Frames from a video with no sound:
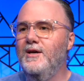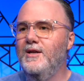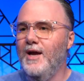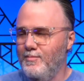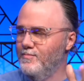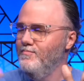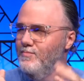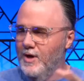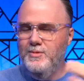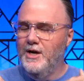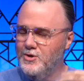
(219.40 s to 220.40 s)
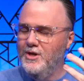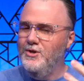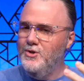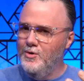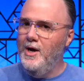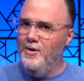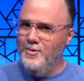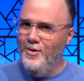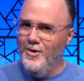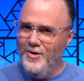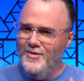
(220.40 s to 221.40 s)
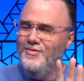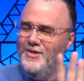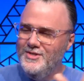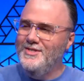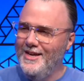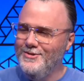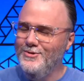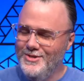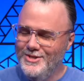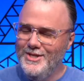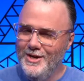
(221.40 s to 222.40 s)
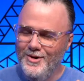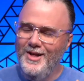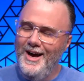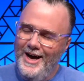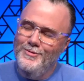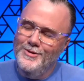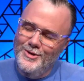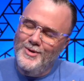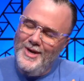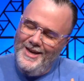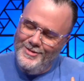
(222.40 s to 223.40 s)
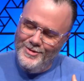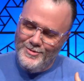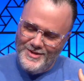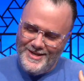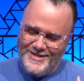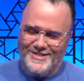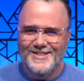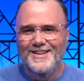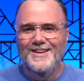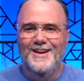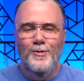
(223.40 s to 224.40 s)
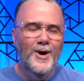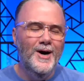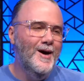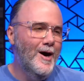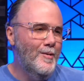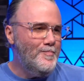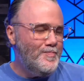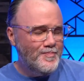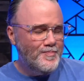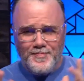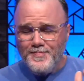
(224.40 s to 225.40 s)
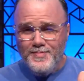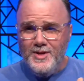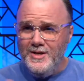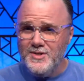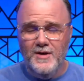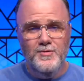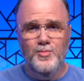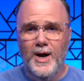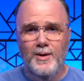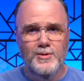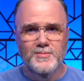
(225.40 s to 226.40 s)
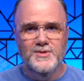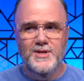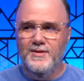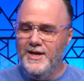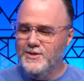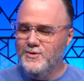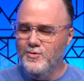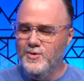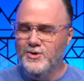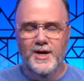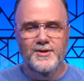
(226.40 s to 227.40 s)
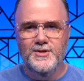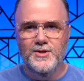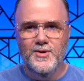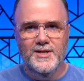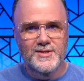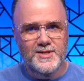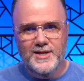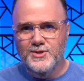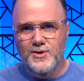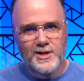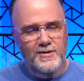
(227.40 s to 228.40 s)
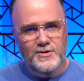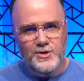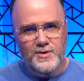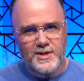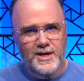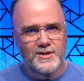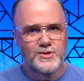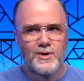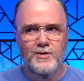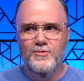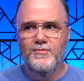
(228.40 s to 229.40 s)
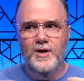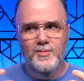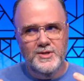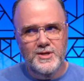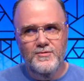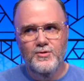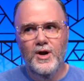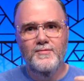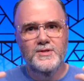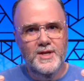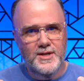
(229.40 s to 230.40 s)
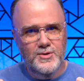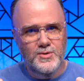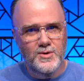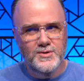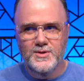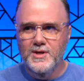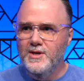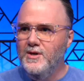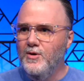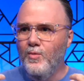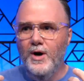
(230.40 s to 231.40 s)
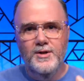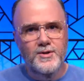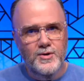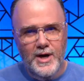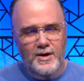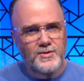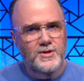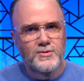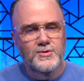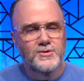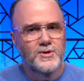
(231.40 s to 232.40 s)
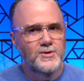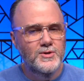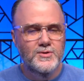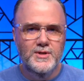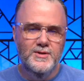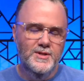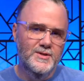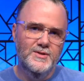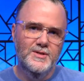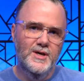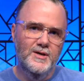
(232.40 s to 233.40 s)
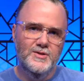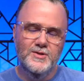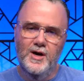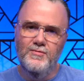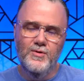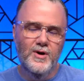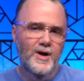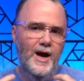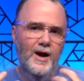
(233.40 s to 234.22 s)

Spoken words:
I'm not trying to toot my own horn. This is testers in general. I was okay at those. But solving problems, and that's what we try to do. As a tester, I love doing that, so I would find myself gravitating towards wanting to know how the users are using this software,